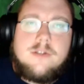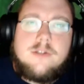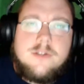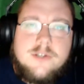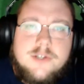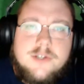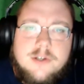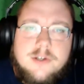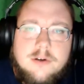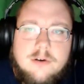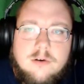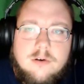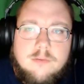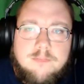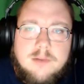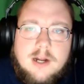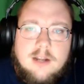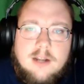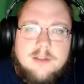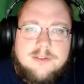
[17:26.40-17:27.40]
so
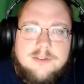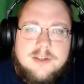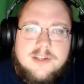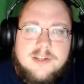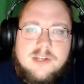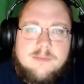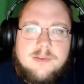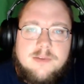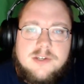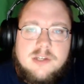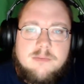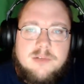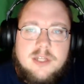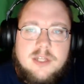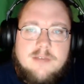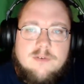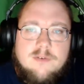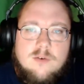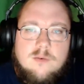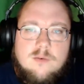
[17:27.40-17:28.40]
polytheism is the
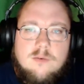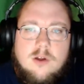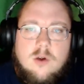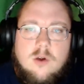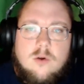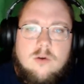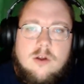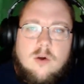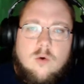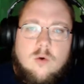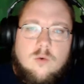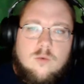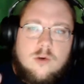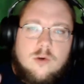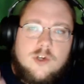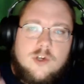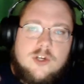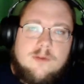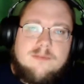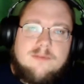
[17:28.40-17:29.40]
belief or, or
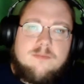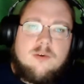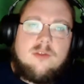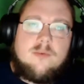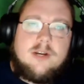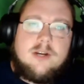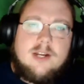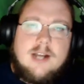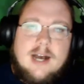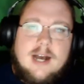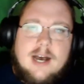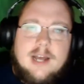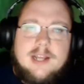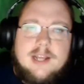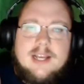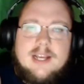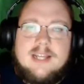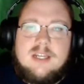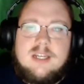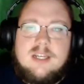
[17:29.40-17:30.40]
worship of more than one god.
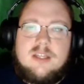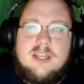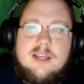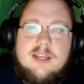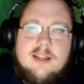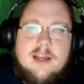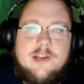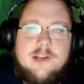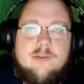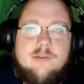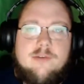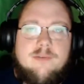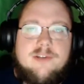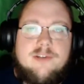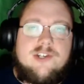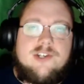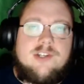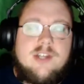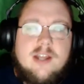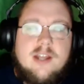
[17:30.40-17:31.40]
It's a theological
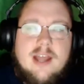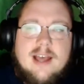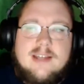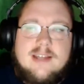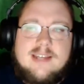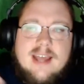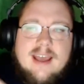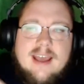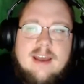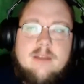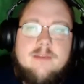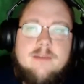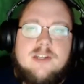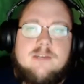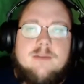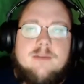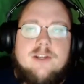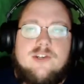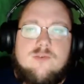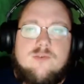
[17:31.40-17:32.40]
position that has
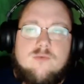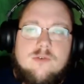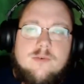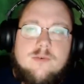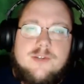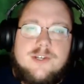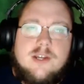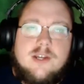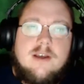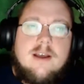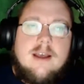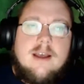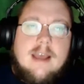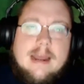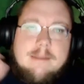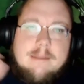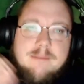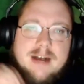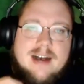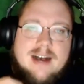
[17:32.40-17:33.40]
animism in its roots
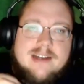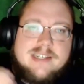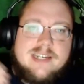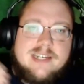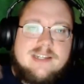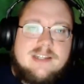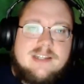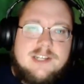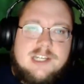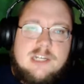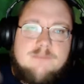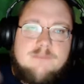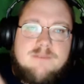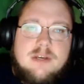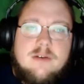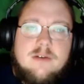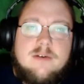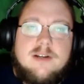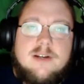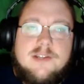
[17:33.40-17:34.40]
and posit the
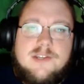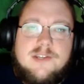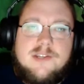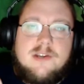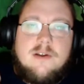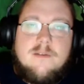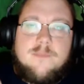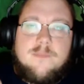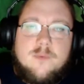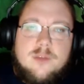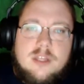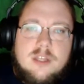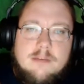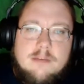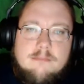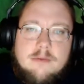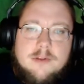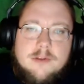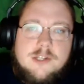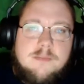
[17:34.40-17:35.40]
spirits with the
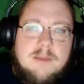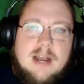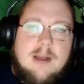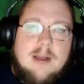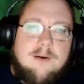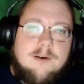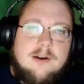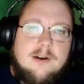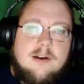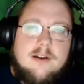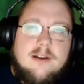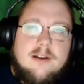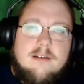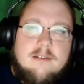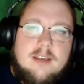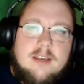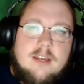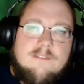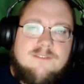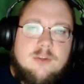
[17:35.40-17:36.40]
most power,
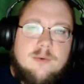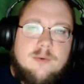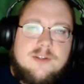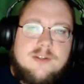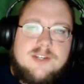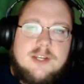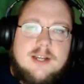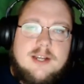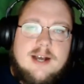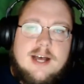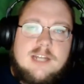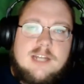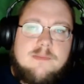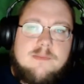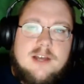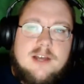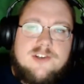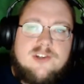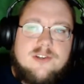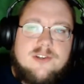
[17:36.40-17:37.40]
influence, and
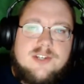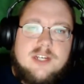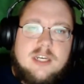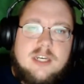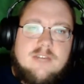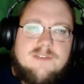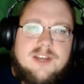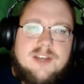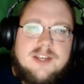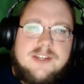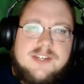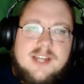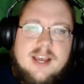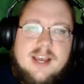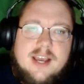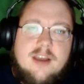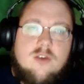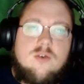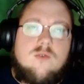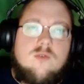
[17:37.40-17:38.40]
cosmological significance
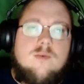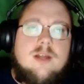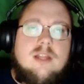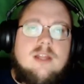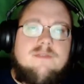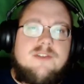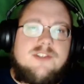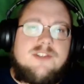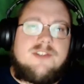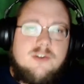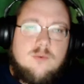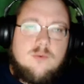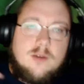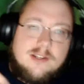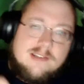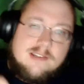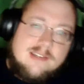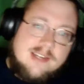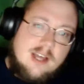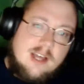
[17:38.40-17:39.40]
and or relevance to
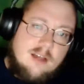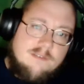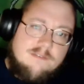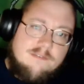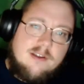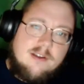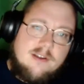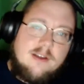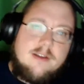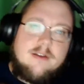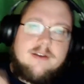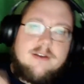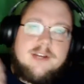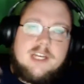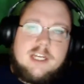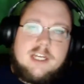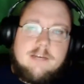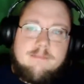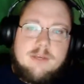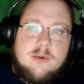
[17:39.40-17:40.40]
oneself,
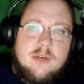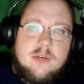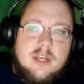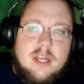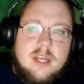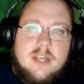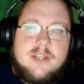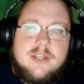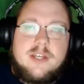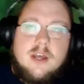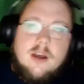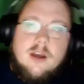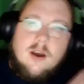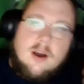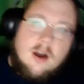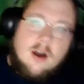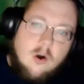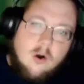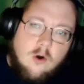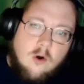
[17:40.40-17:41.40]
communities,
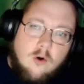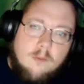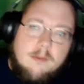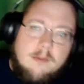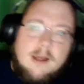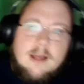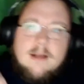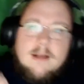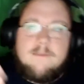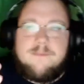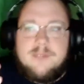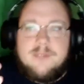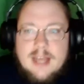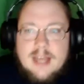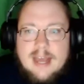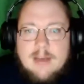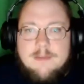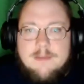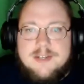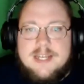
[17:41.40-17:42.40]
home, and
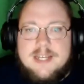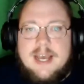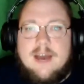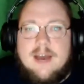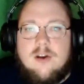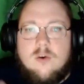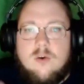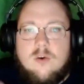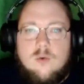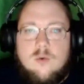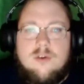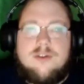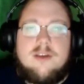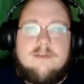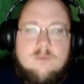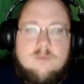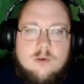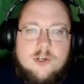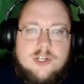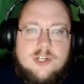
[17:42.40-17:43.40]
habitat are worthy
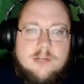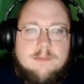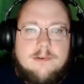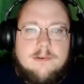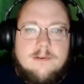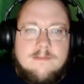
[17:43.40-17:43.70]
of worship.